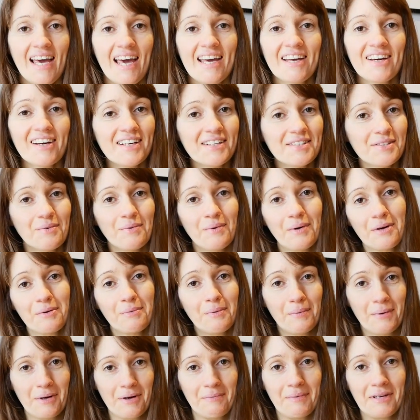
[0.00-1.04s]
Hey guys,
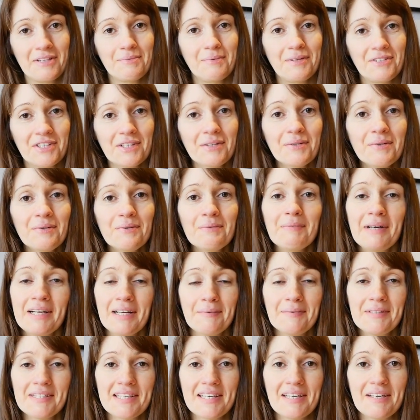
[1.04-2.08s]
welcome back to my channel. My
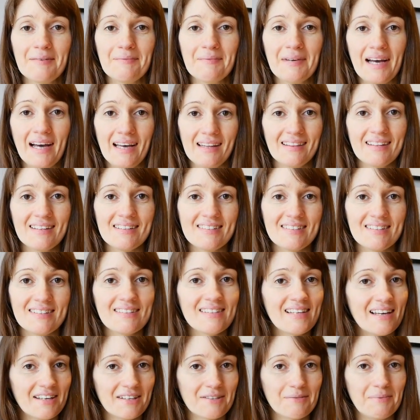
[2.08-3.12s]
name is Kim and this is
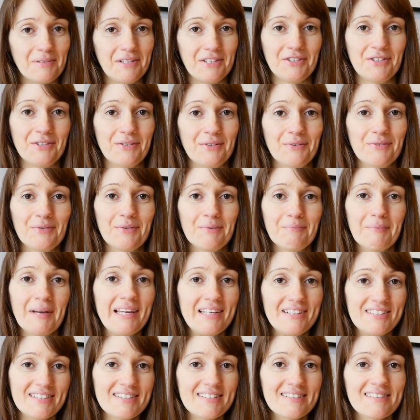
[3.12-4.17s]
Expedition 3
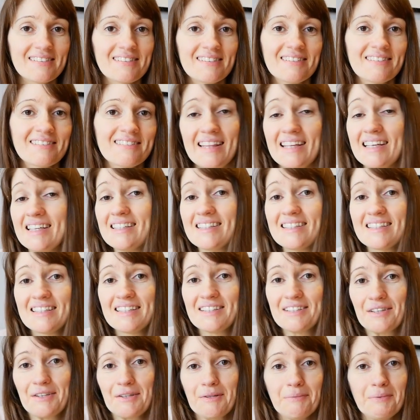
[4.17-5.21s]
Pages. This
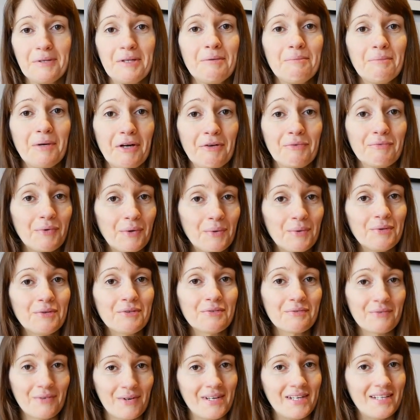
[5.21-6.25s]
is going to be my Roll
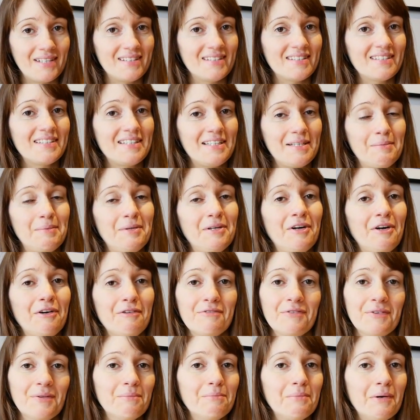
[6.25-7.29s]
of Reads TBR
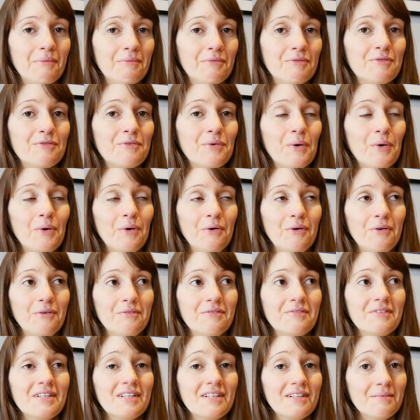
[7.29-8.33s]
for the month
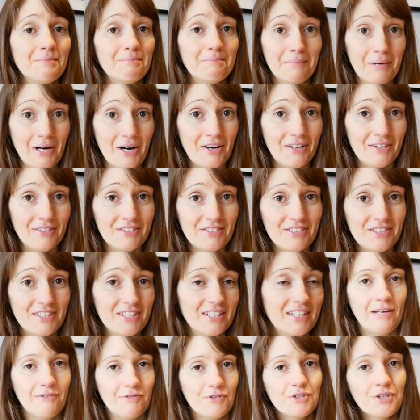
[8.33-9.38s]
of March.
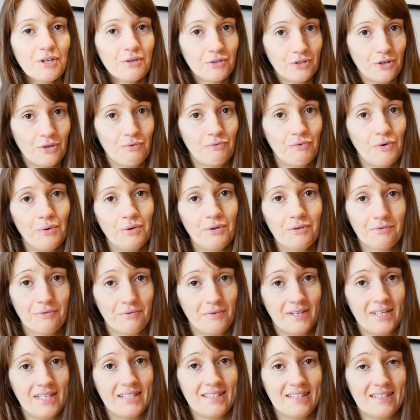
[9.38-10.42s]
If you don't know, Roll of
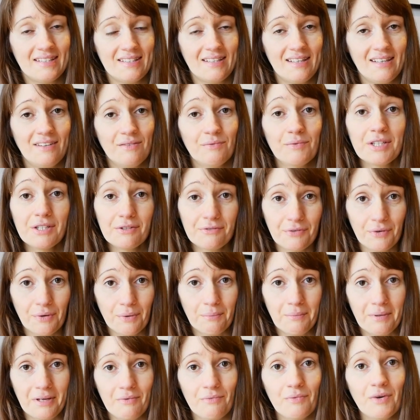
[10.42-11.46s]
Reads is a
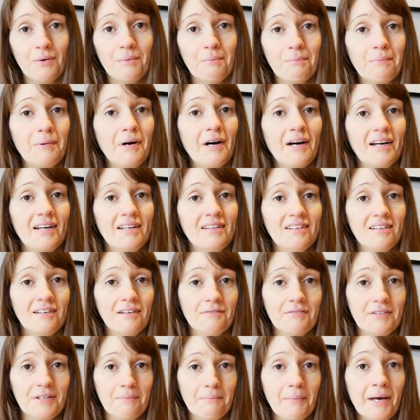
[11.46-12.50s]
readathon being run by the
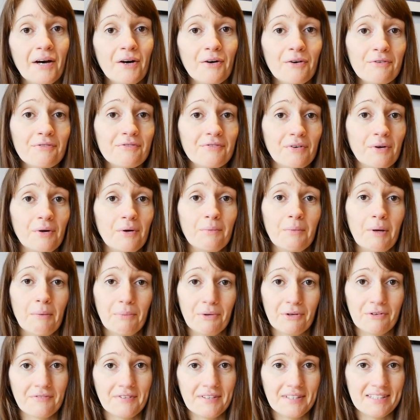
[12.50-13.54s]
lovely Mel from A
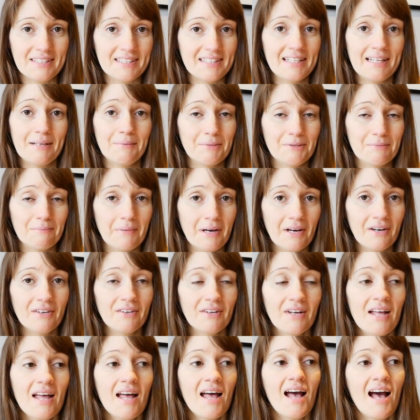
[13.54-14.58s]
Book Fiend Named
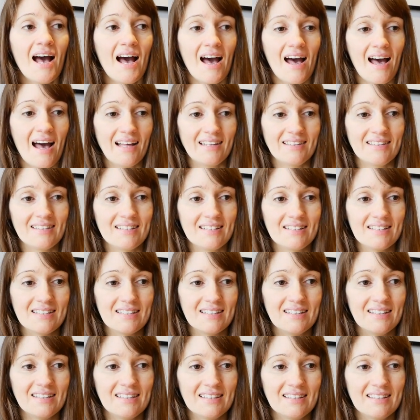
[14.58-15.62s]
Mel, and
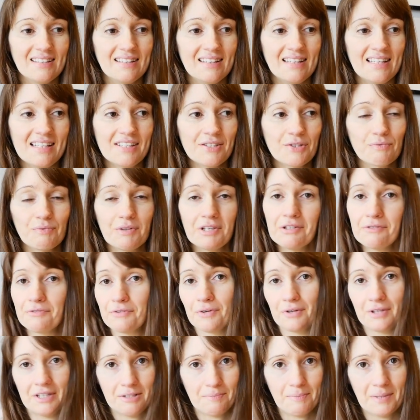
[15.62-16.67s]
this
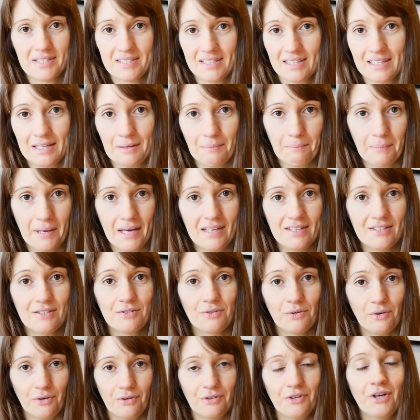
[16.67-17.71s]
readathon is basically
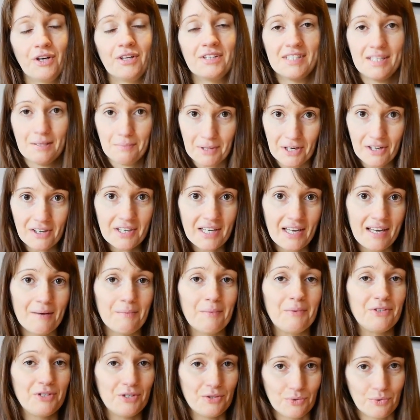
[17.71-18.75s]
based on her TBR game,
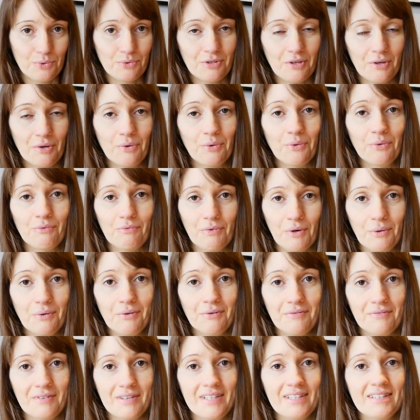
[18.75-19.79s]
which is also called Roll
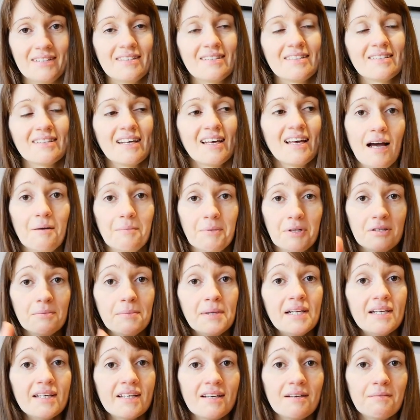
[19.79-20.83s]
of Reads. I'm going to be
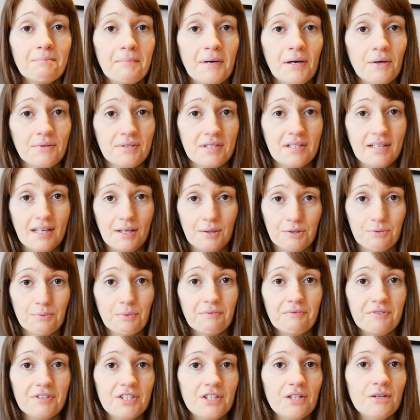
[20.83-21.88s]
linking Mel's
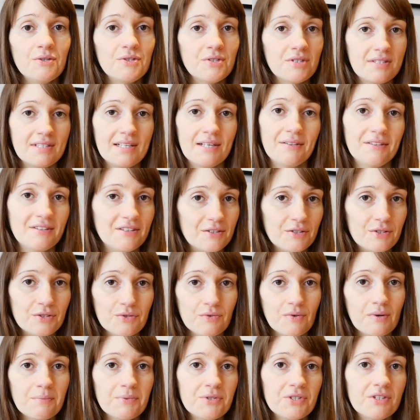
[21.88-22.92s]
announcement video just down in the
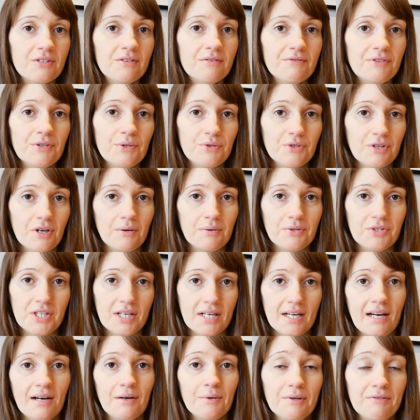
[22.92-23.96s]
description for you to go and
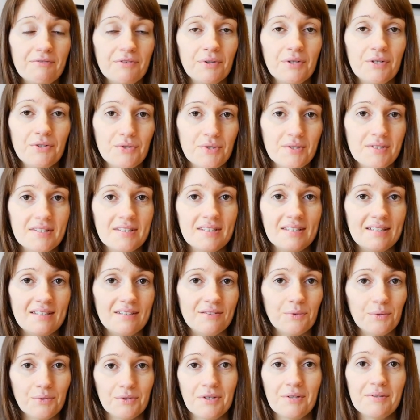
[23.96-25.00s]
check out if you're interested in
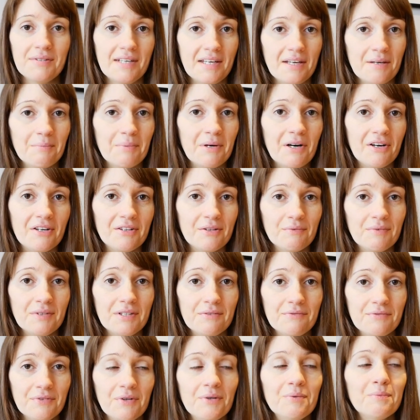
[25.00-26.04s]
also taking part in the
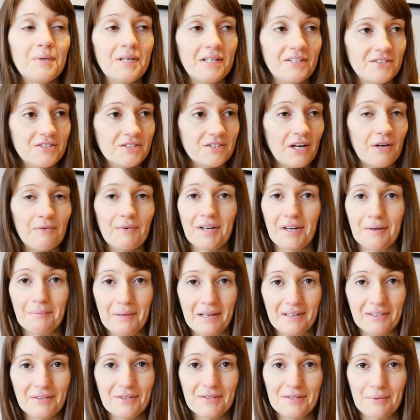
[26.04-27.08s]
readathon, which I
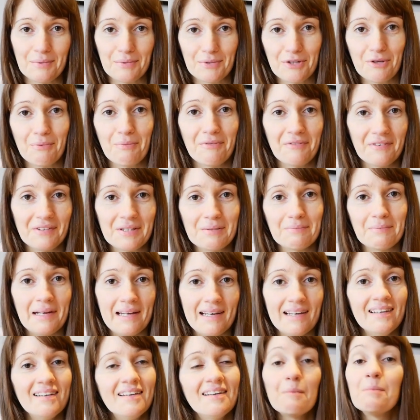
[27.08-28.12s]
recommend because it was super fun to
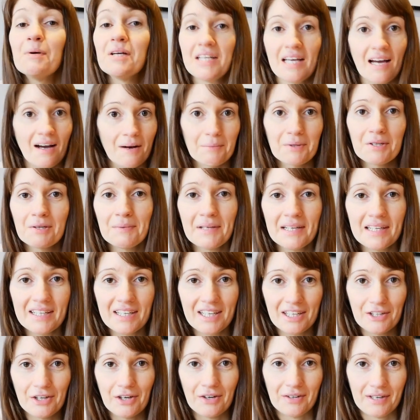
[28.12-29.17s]
play. But yeah, I'm going to be
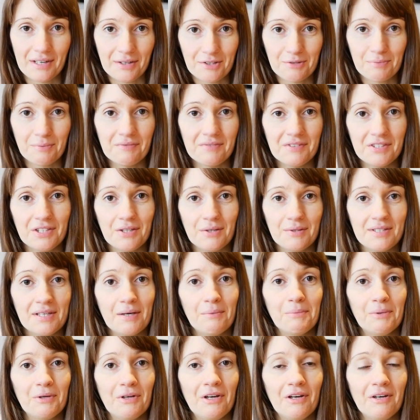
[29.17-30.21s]
linking her announcement video
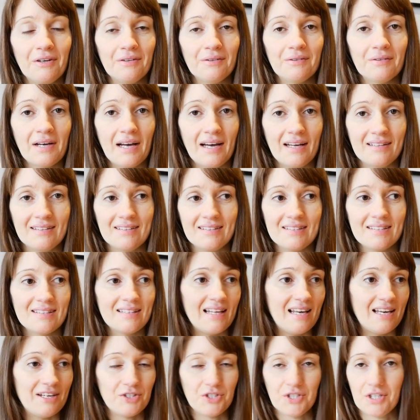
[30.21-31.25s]
down below, and
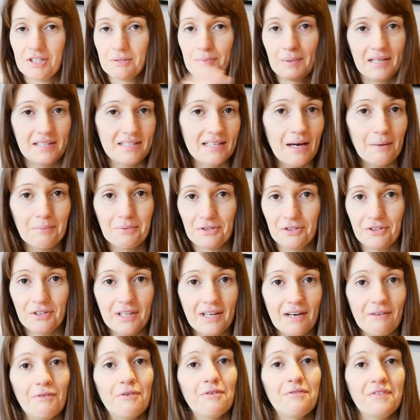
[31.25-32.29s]
there she explains absolutely
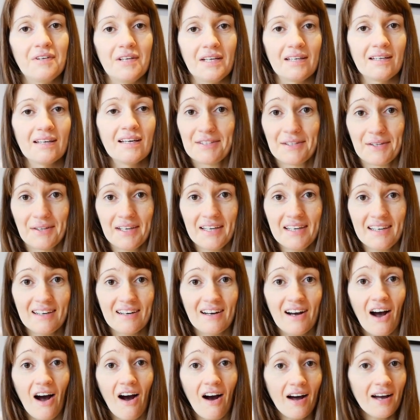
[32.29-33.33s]
everything. So yeah,
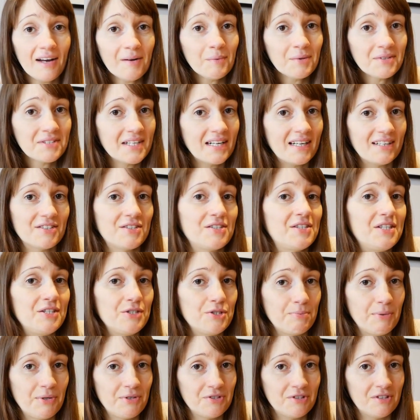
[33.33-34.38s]
I wasn't actually
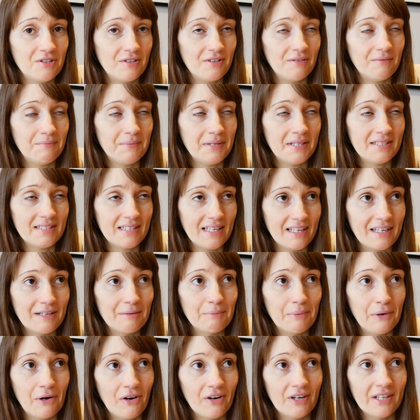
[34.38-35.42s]
supposed to be taking
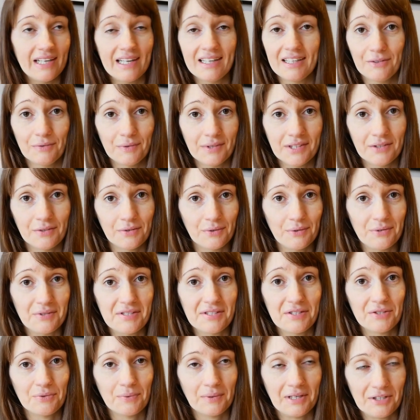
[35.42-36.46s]
part in any readathons
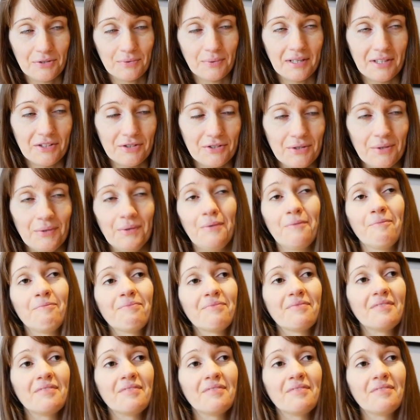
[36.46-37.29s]
in 2022.